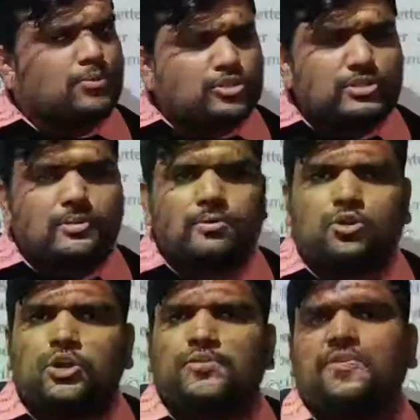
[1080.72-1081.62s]
push the
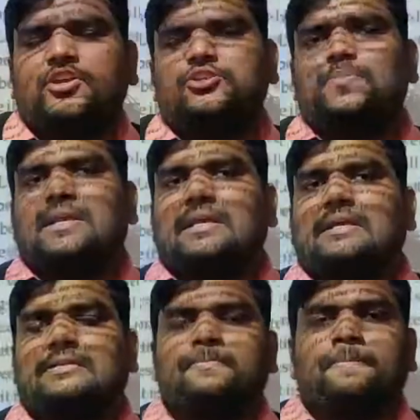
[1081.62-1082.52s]
notification bell
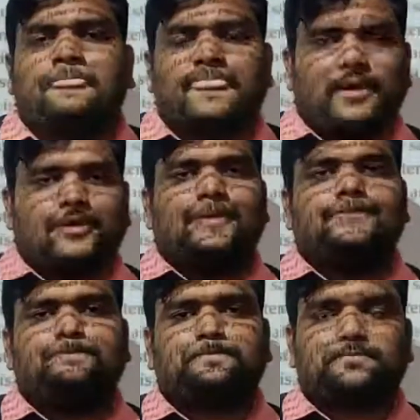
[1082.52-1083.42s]
icon.
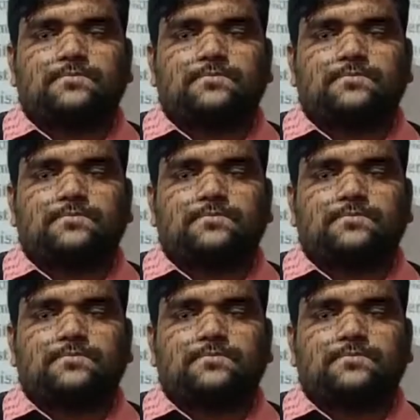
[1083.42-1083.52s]
Okay?